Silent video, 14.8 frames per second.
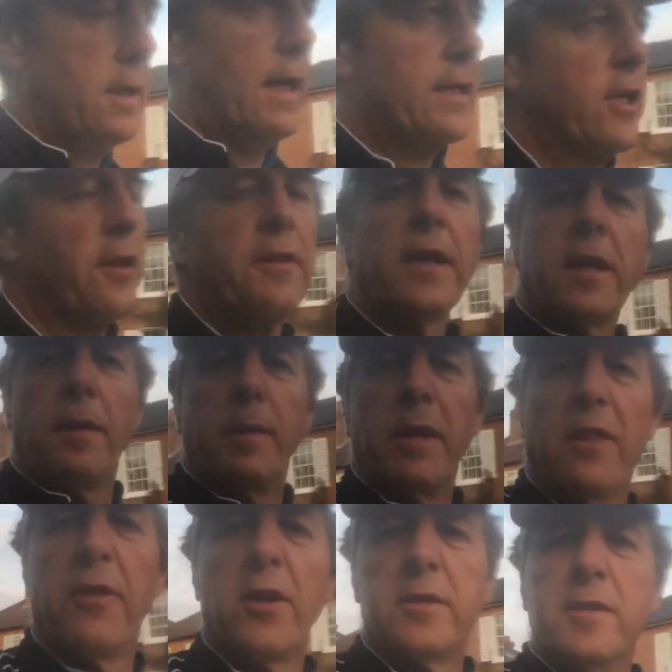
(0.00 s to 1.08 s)
Actually, I think I
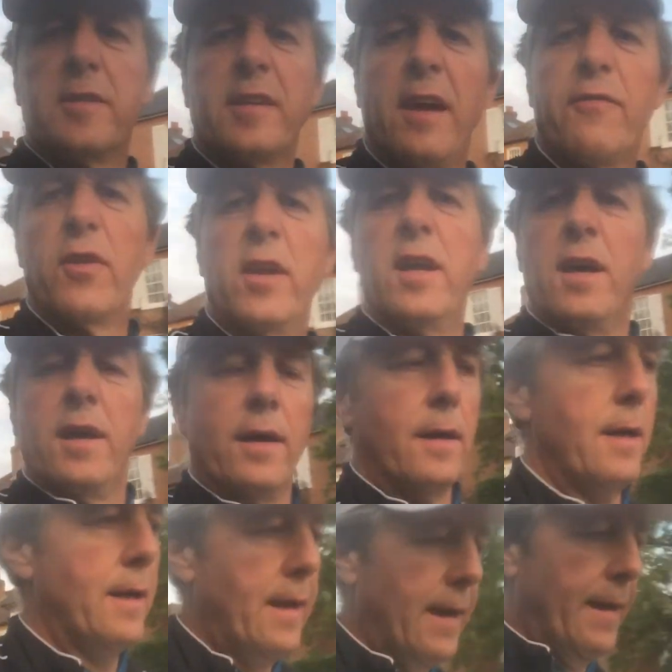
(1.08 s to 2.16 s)
mean 37.
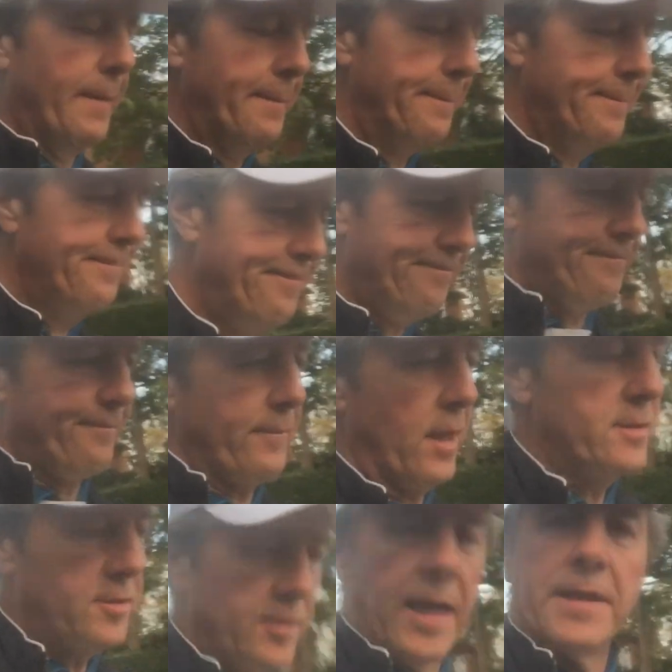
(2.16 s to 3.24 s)
Um,
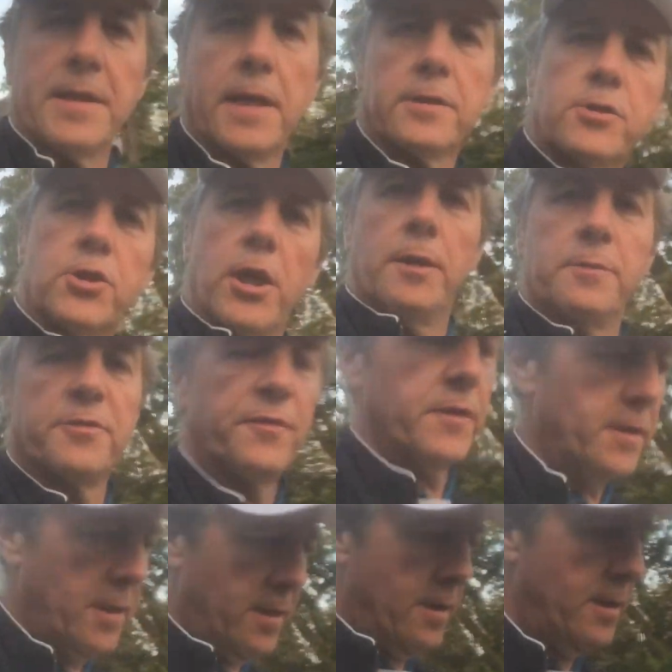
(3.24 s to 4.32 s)
Sandown to
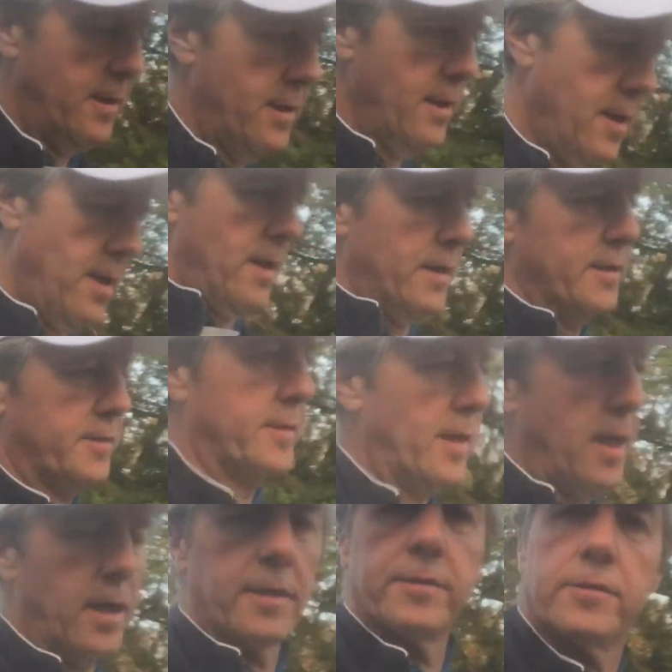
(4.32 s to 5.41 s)
Chelmsford, early
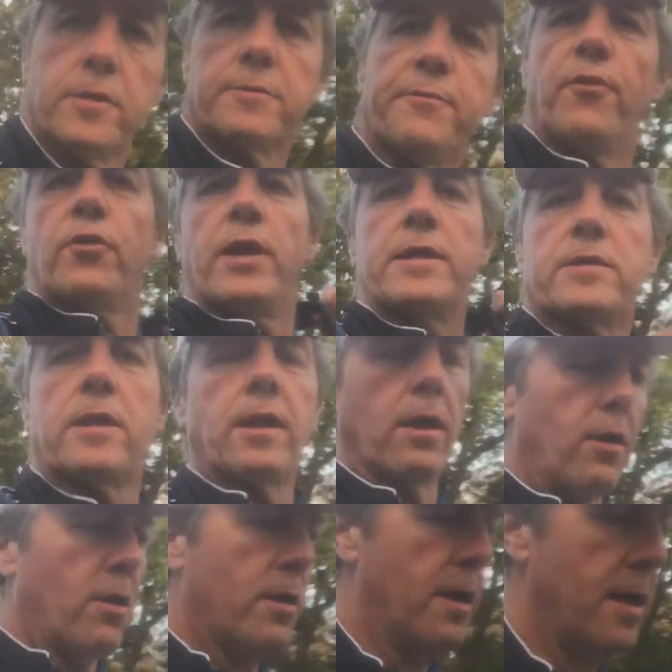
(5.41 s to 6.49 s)
start, just before 8
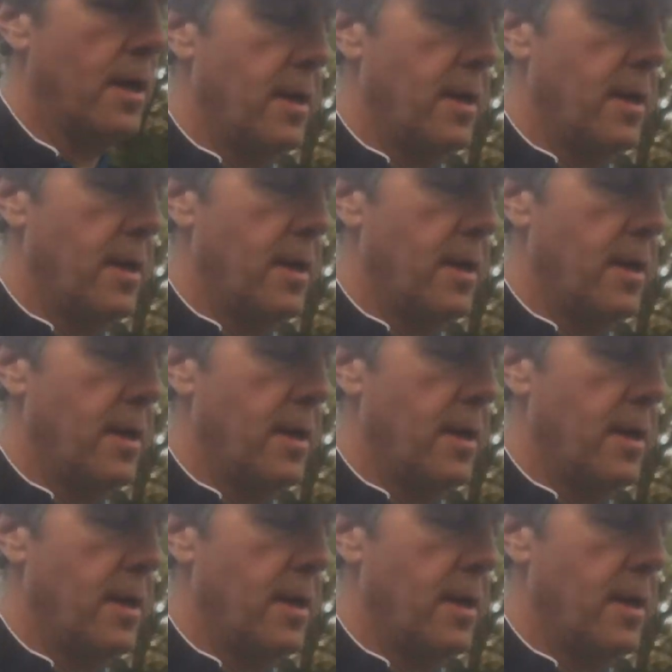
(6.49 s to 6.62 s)
o'clock.